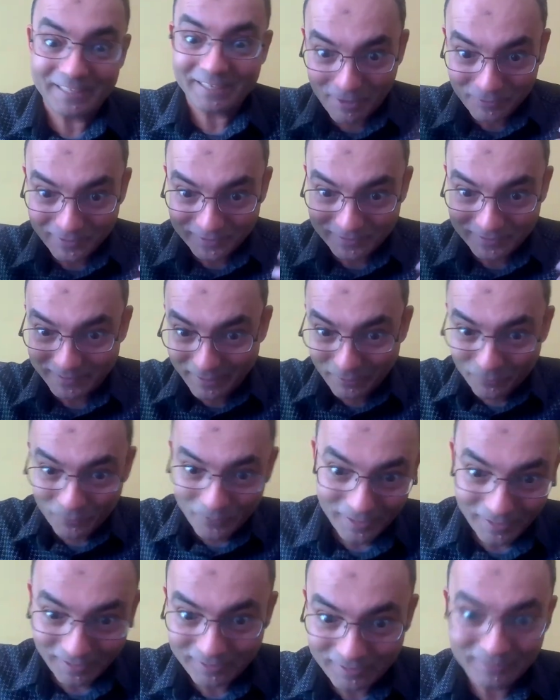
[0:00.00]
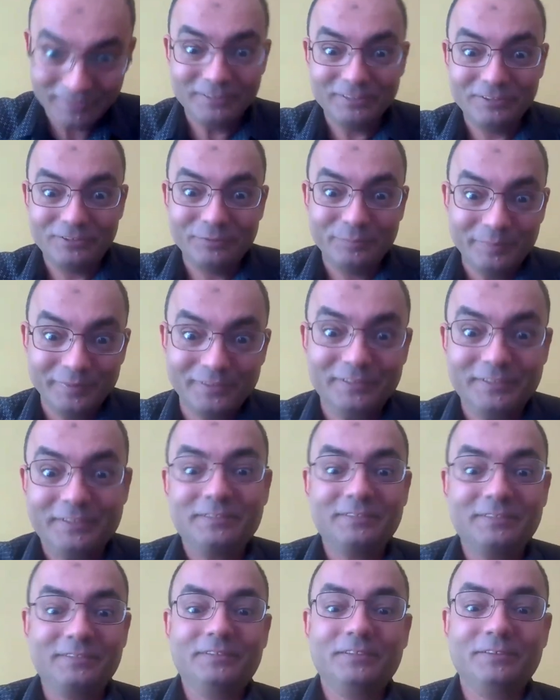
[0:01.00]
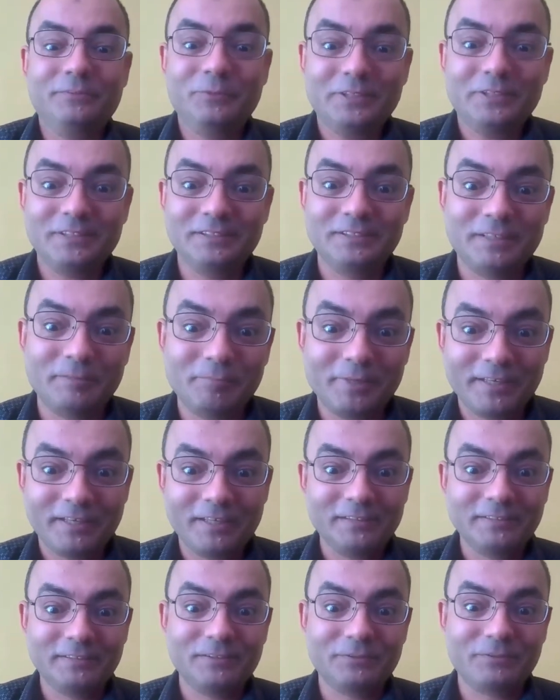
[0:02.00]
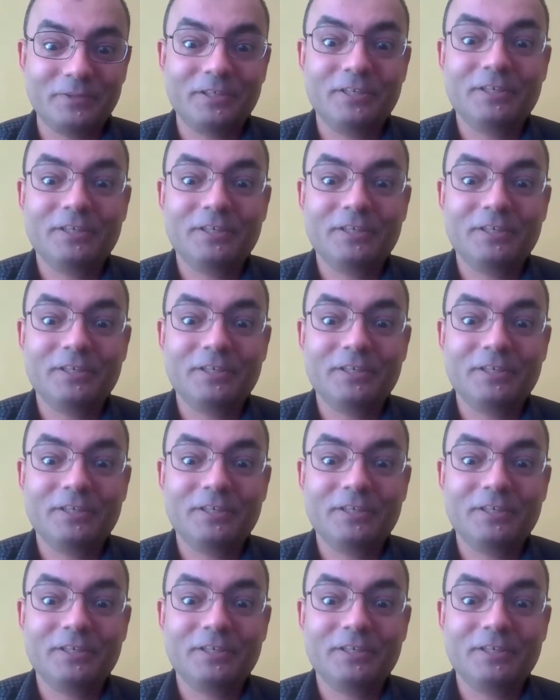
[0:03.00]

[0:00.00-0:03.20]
That was their work to build it. It wasn't yes. somebody else's